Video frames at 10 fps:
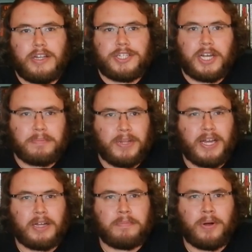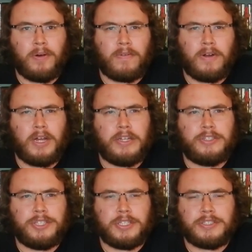Jack Black, Paul Rudd,
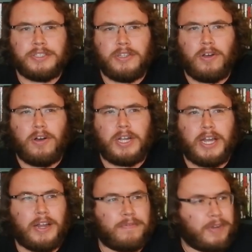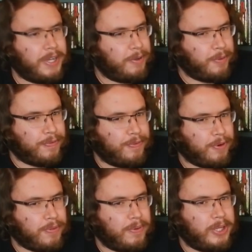Justin Long, and I forget who the
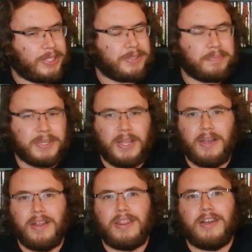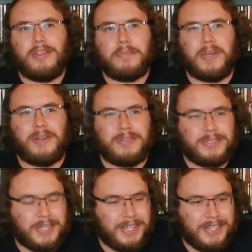fourth one is, but they're the Beatles.